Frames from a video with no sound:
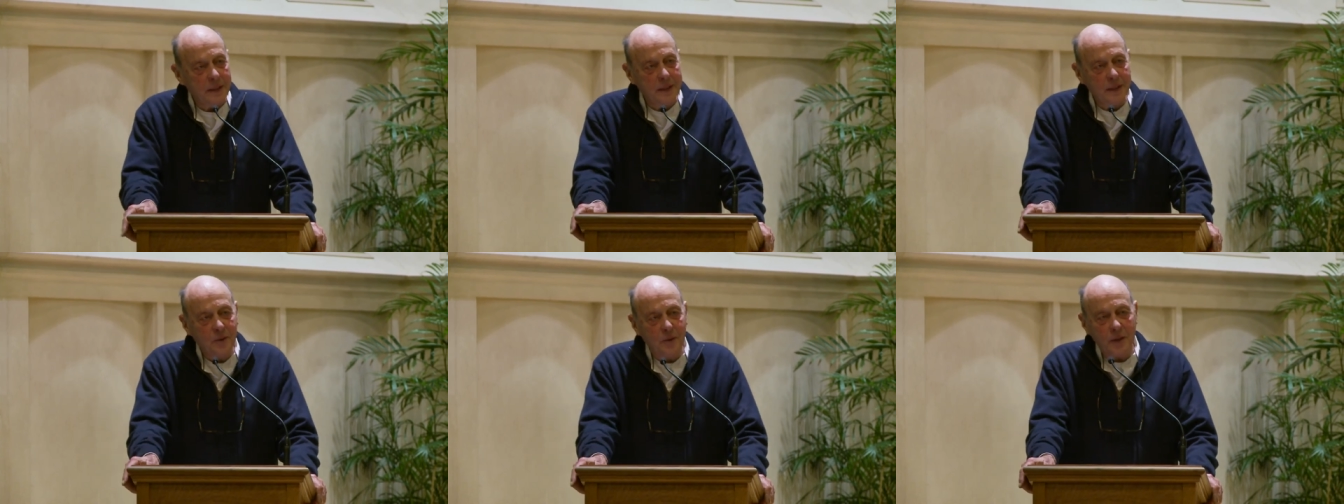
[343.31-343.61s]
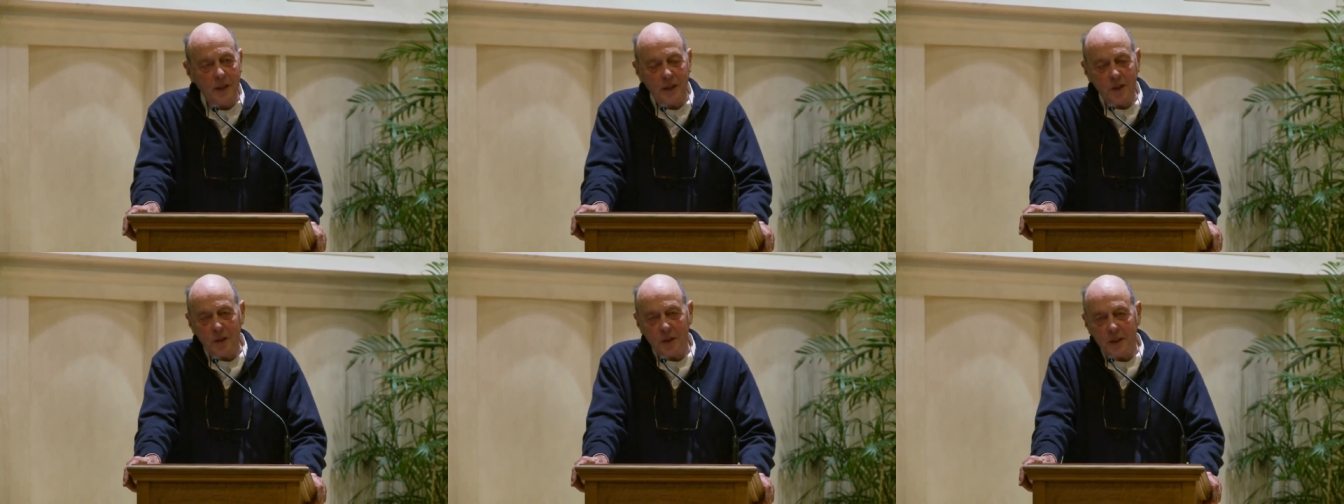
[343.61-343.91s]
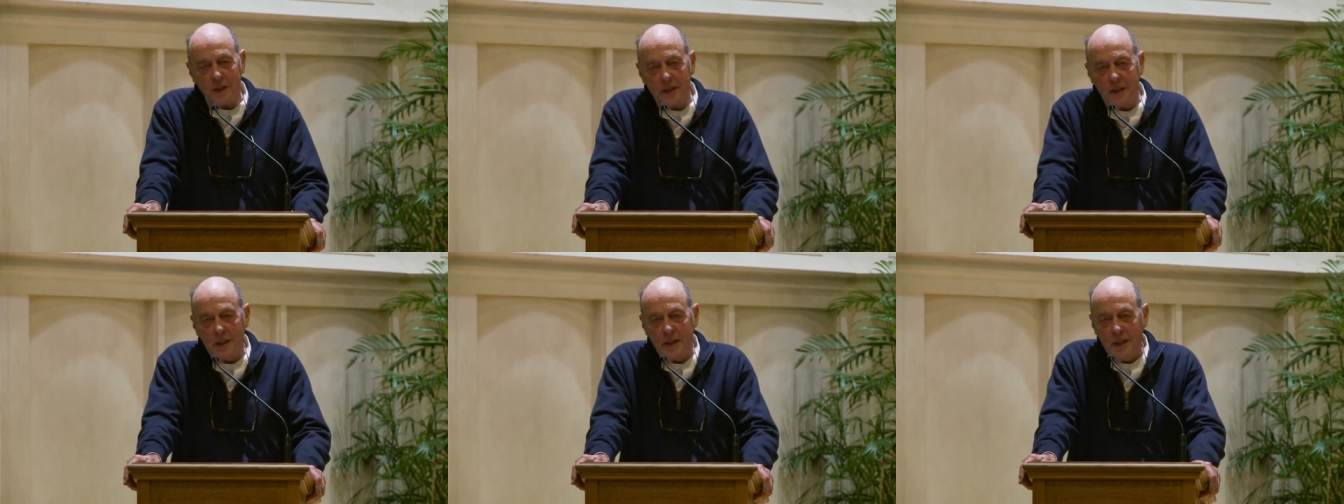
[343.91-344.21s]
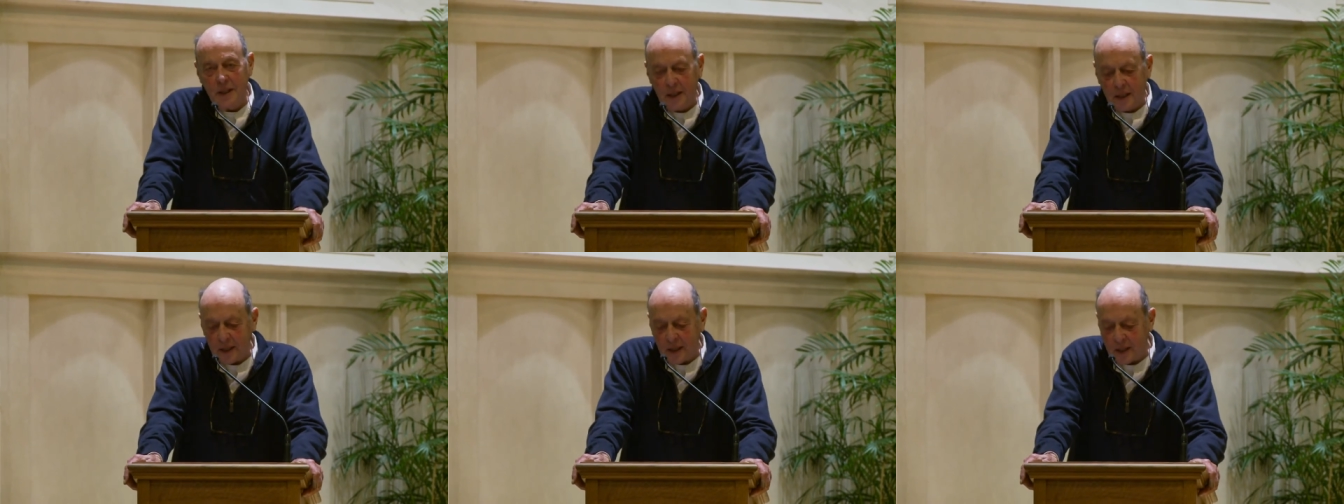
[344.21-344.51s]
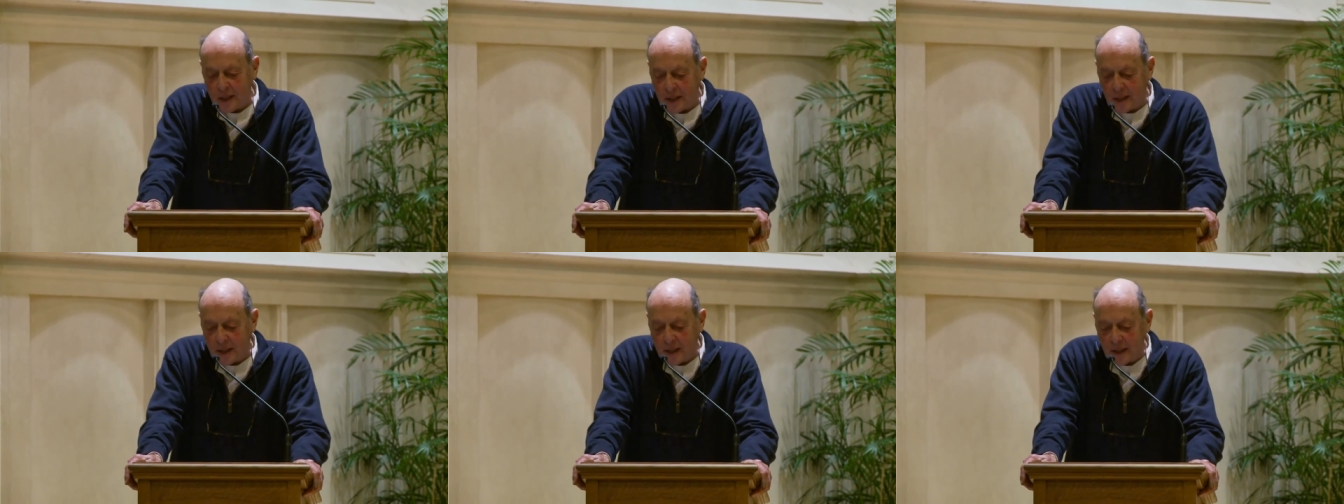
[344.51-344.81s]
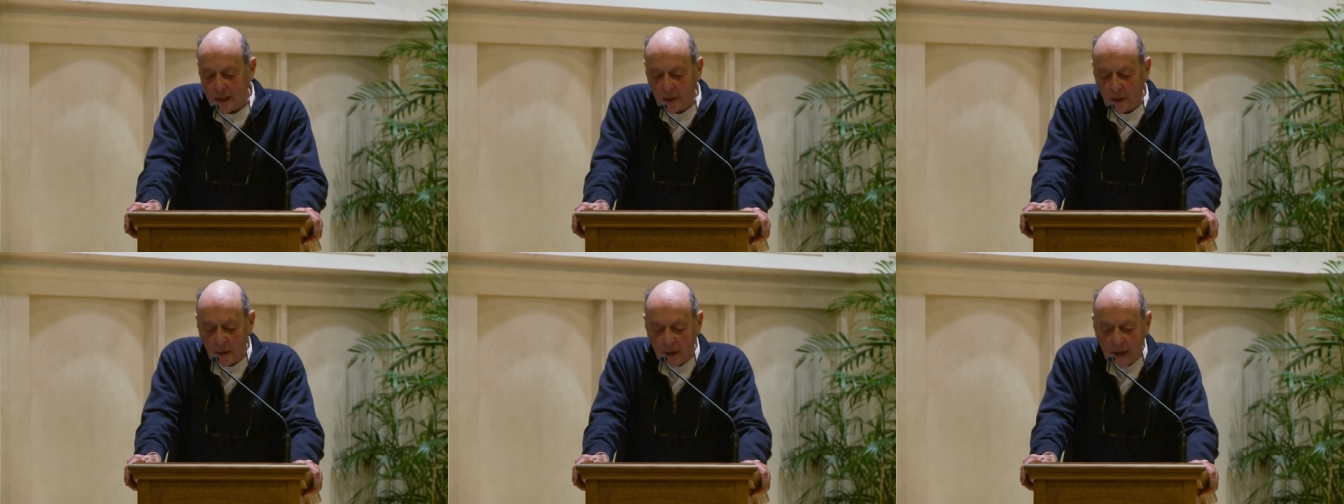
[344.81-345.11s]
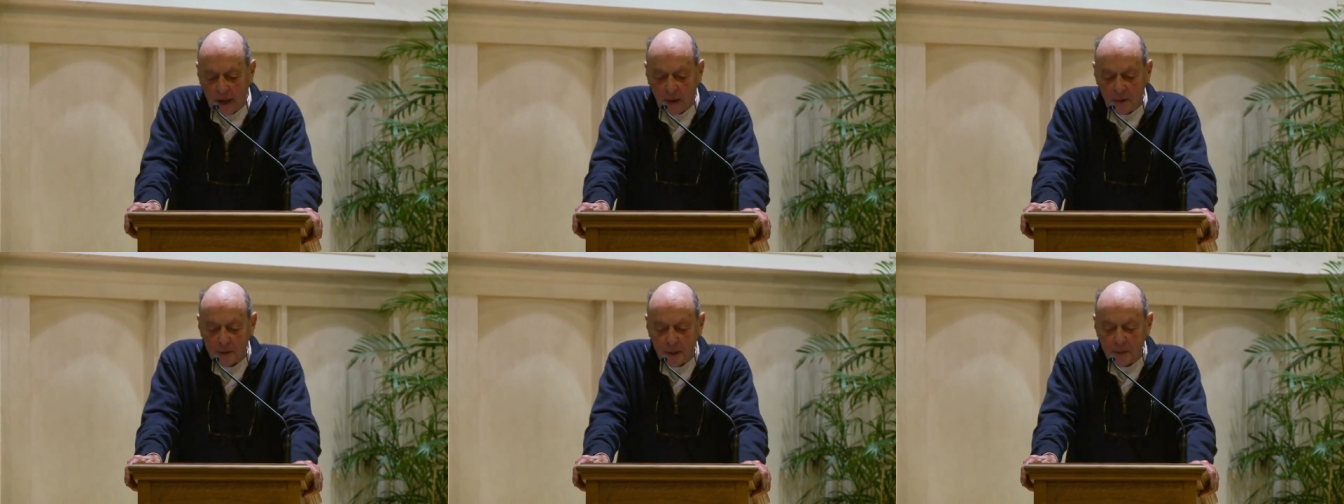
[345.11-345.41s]
introduction uh, held
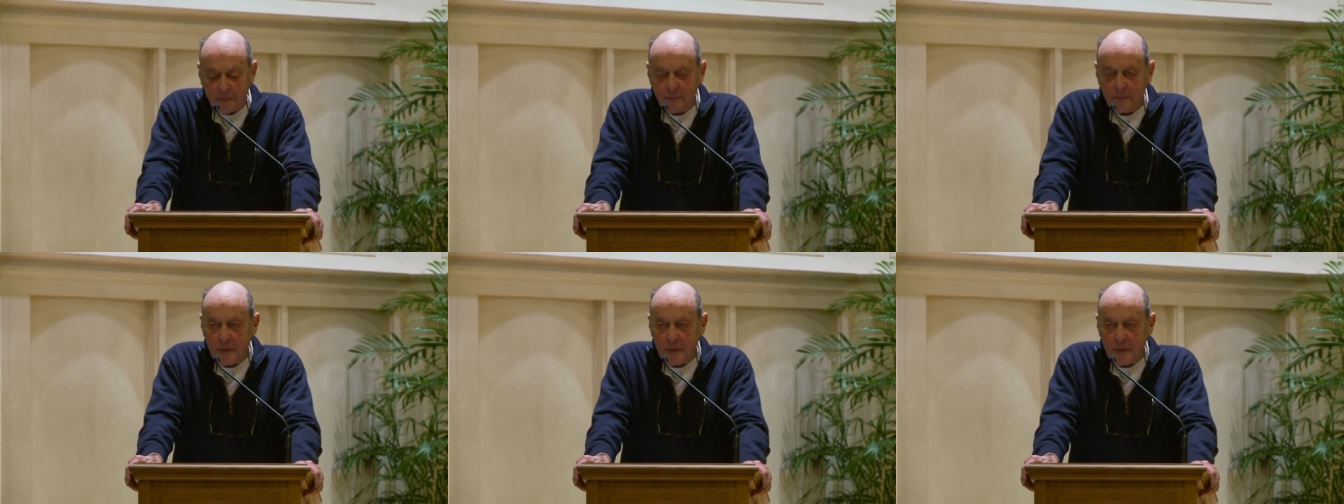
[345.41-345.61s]
out.